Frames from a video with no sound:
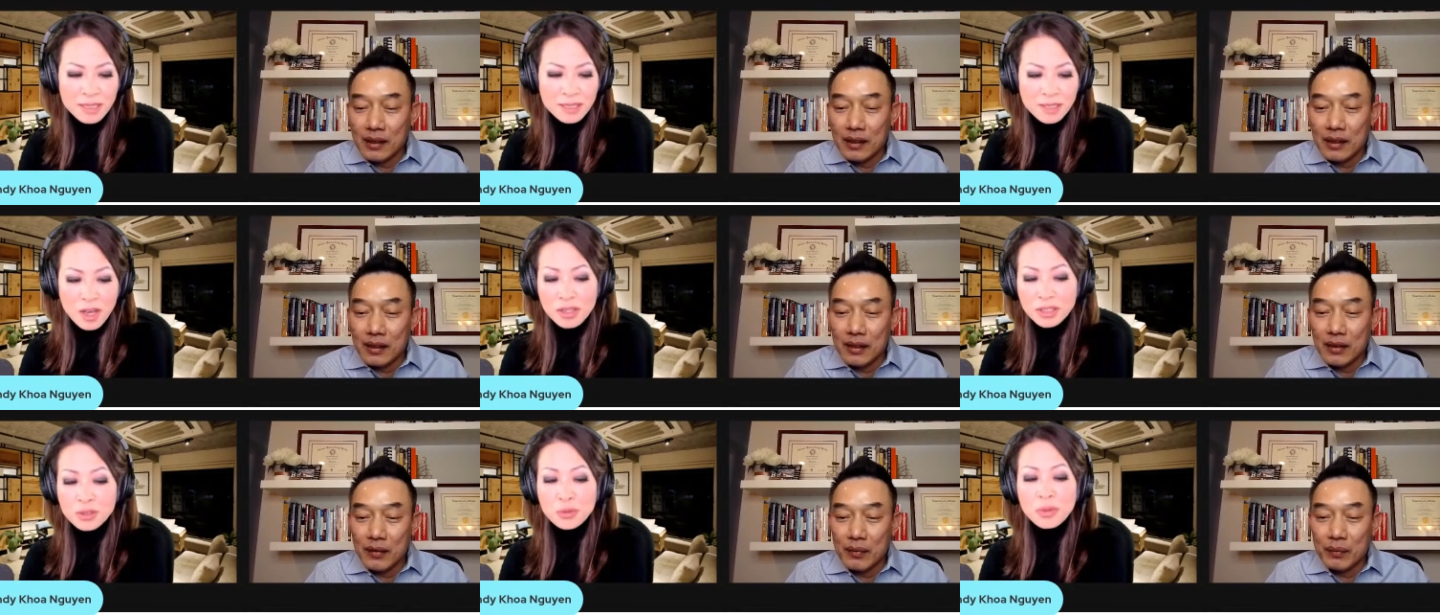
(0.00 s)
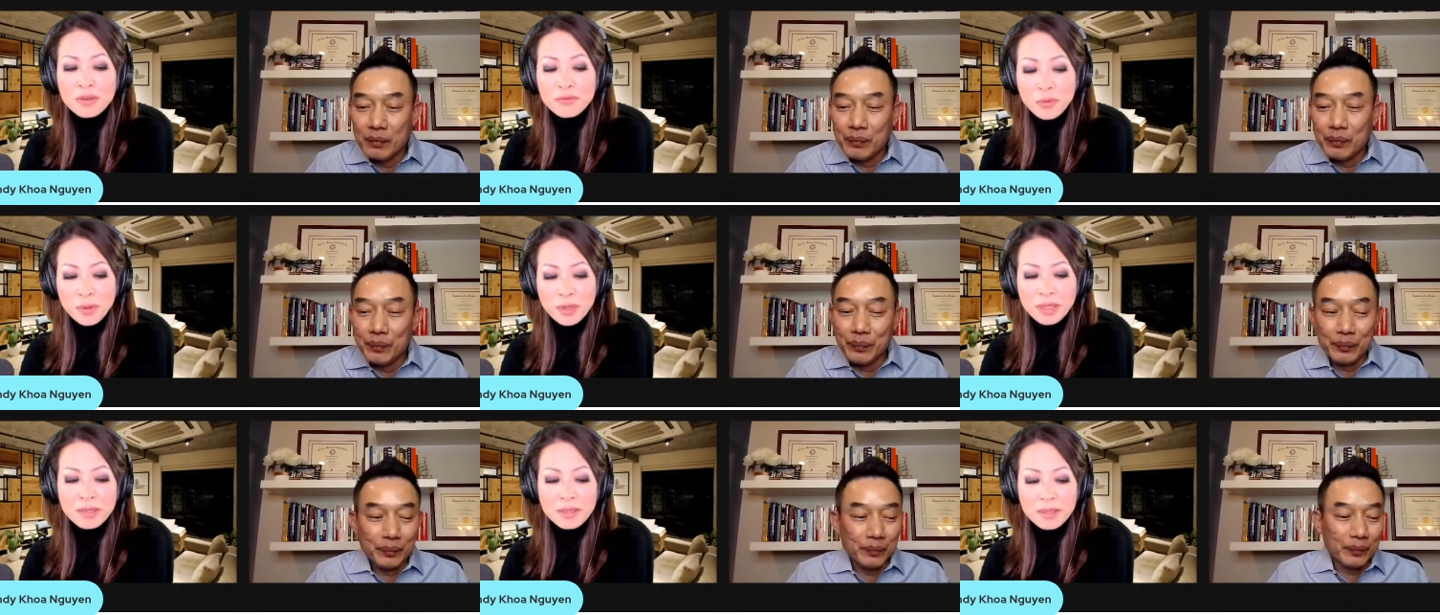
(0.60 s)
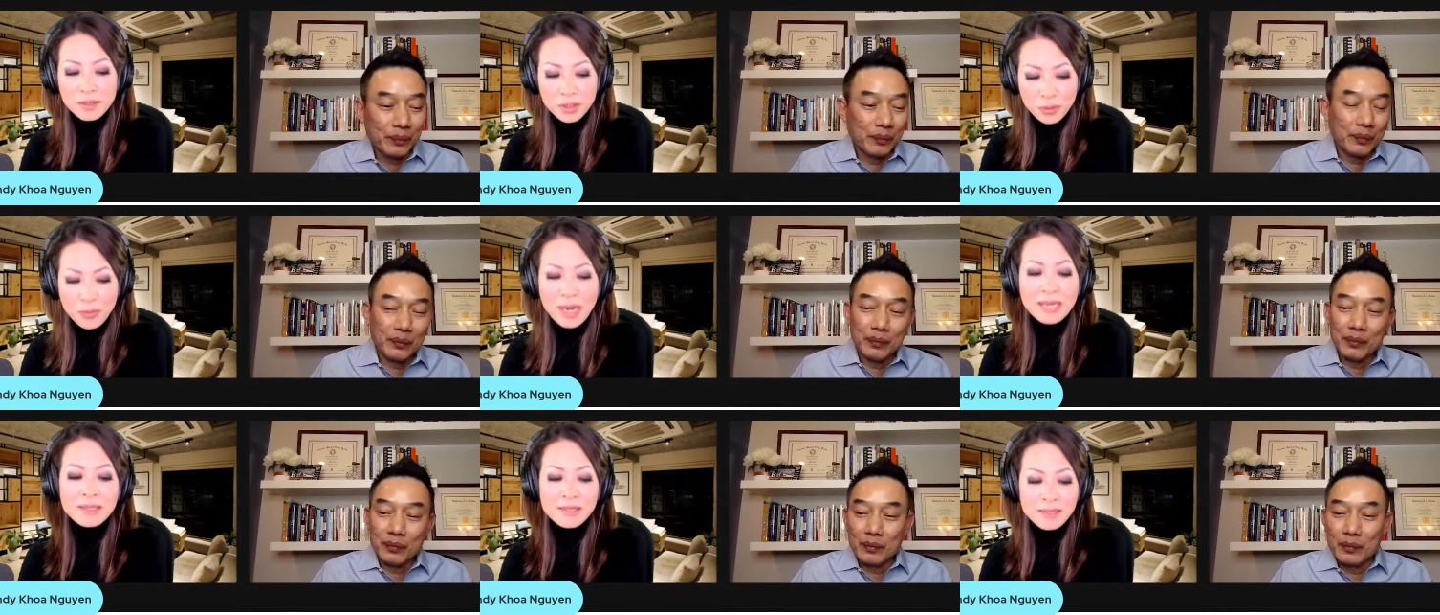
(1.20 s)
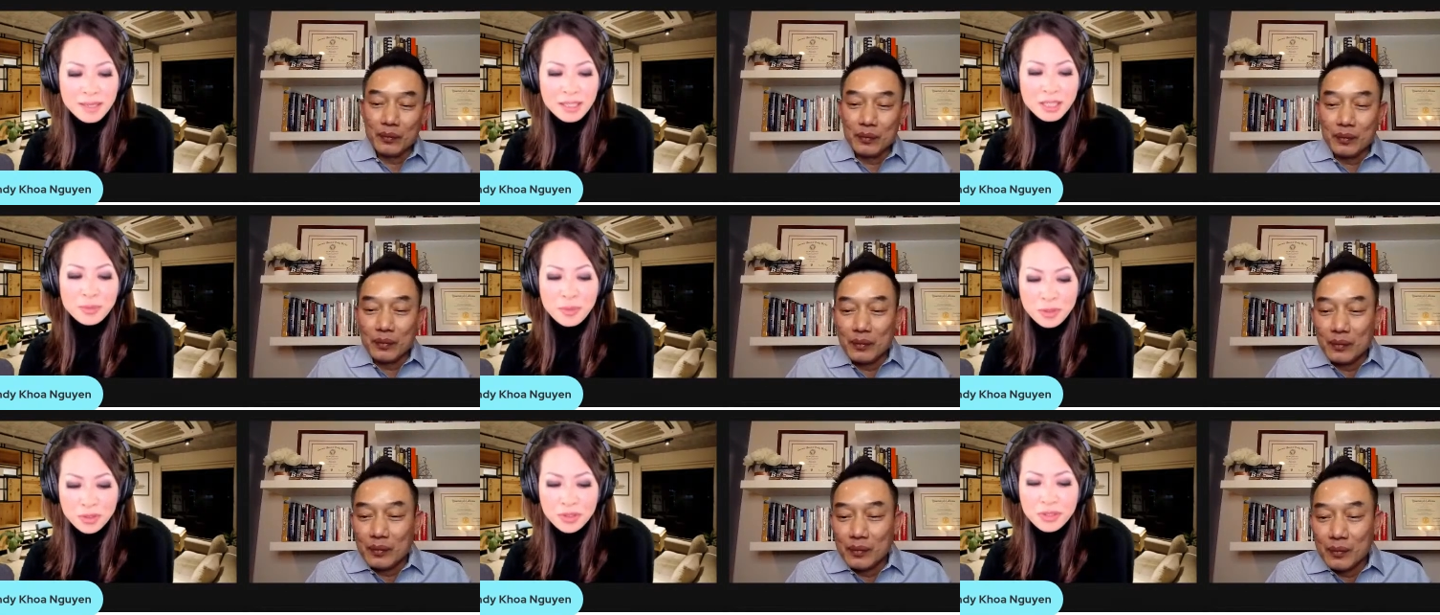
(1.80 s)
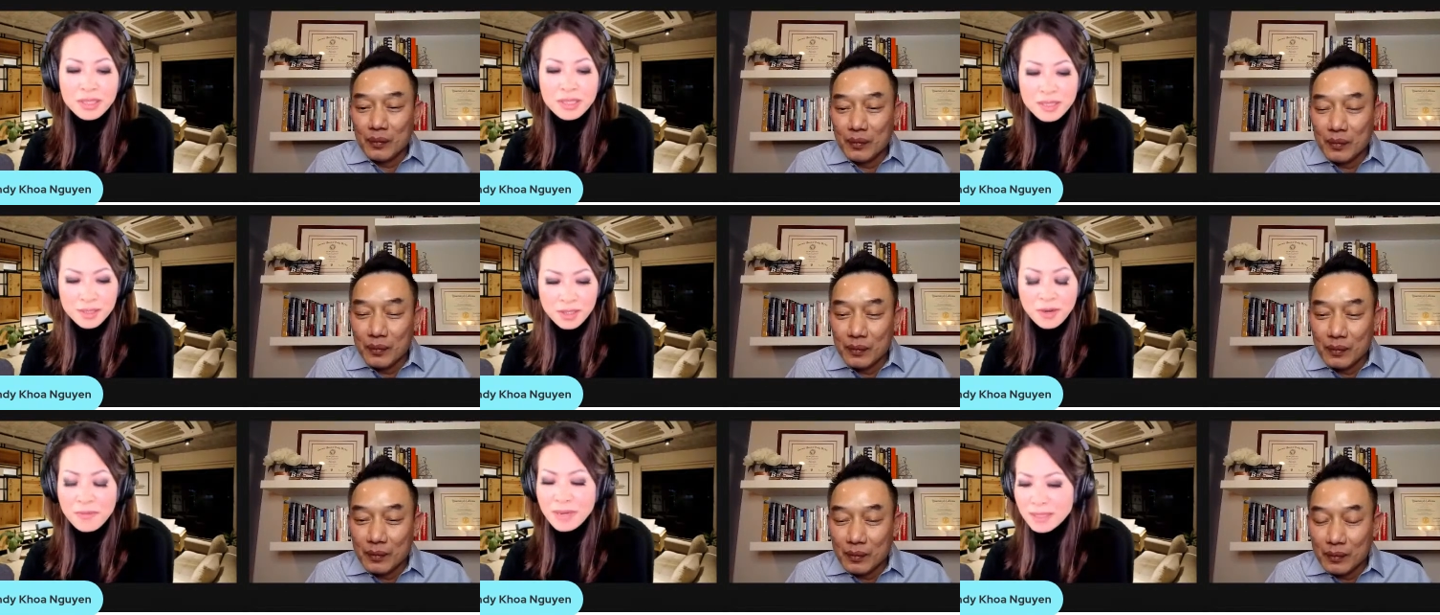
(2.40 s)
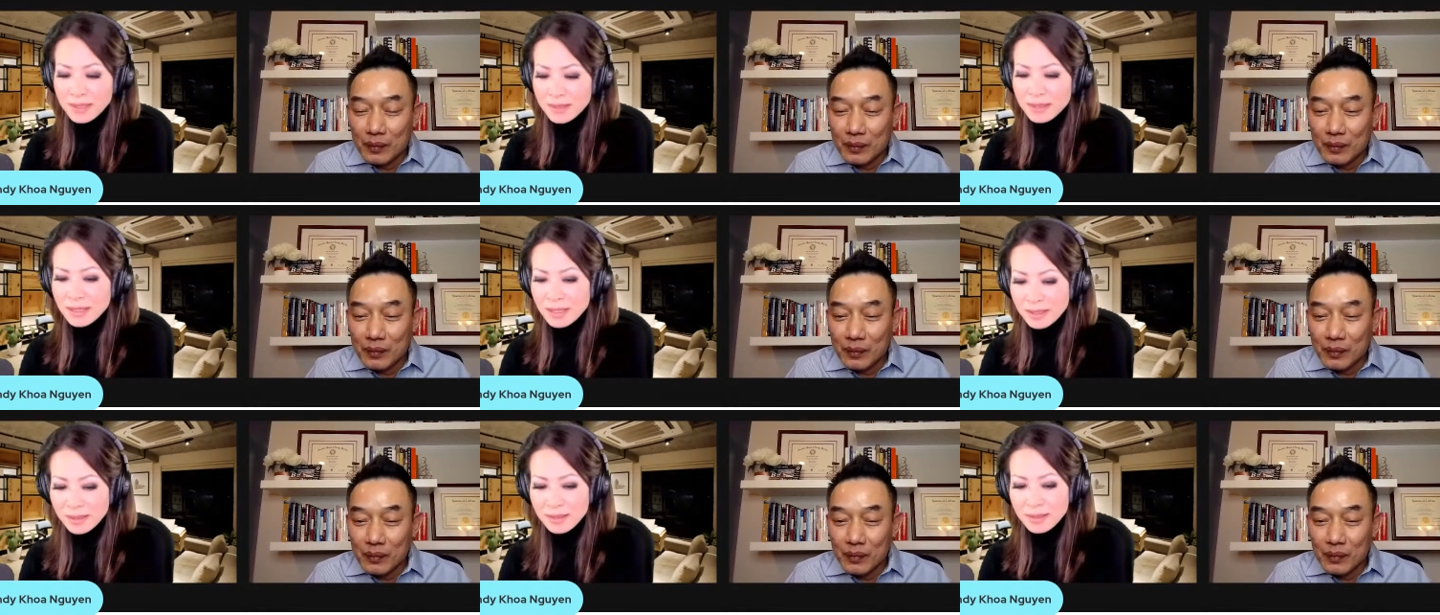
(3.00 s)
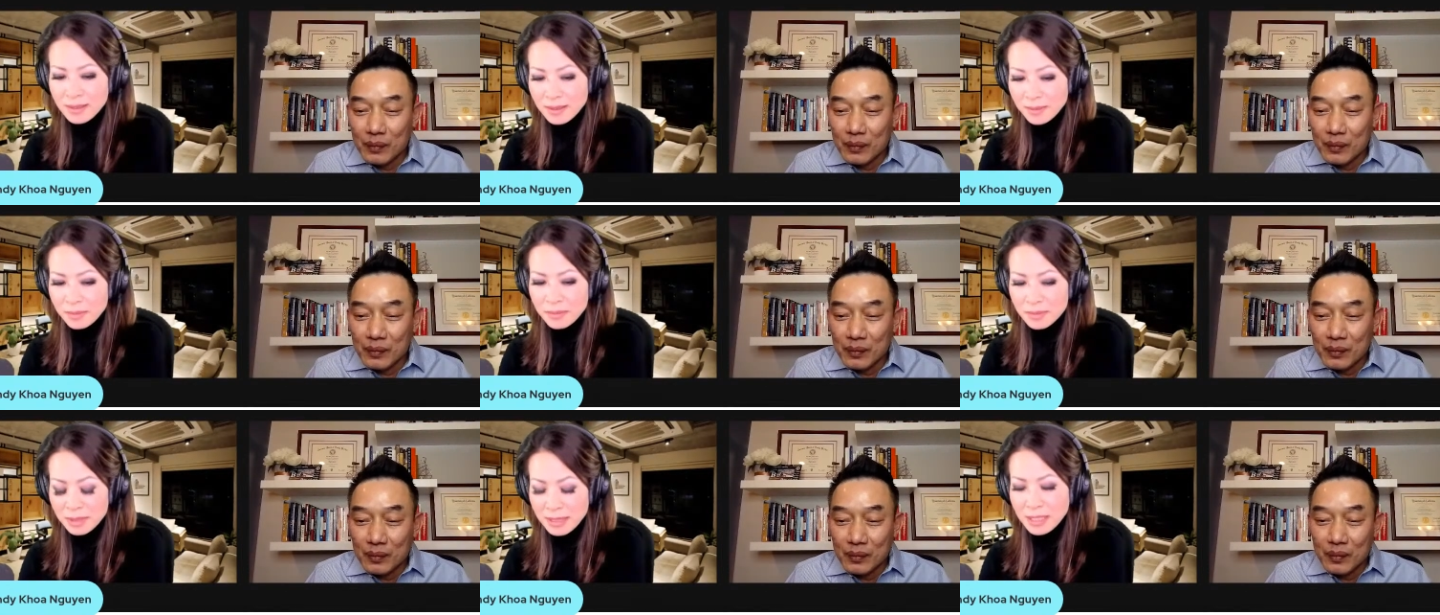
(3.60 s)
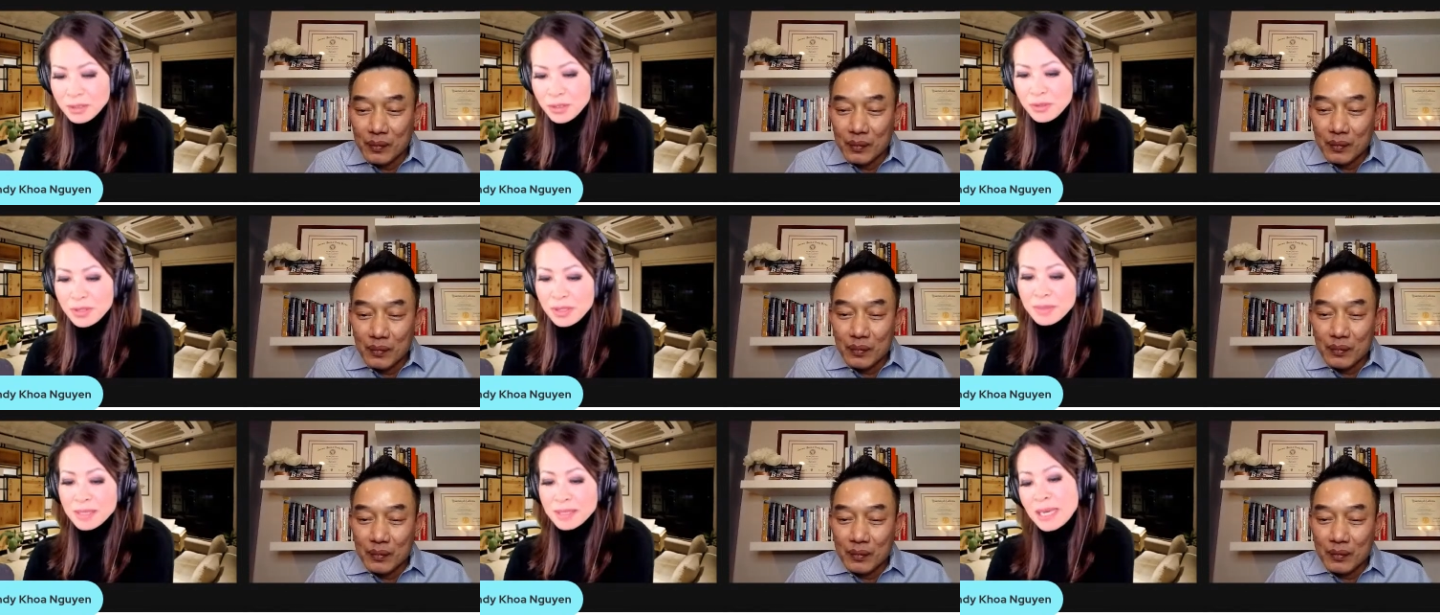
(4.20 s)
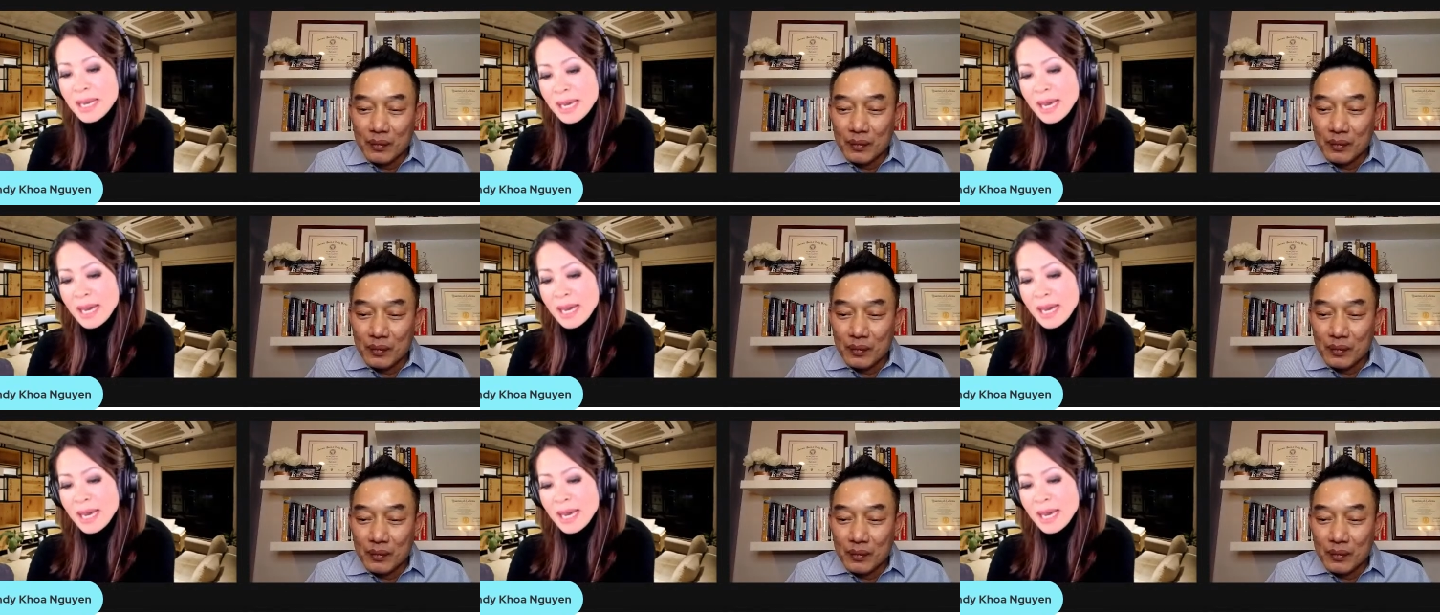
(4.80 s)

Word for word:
Speaker 1: As long as you avoid direct sun exposure, it is all right to get um, laser treatments.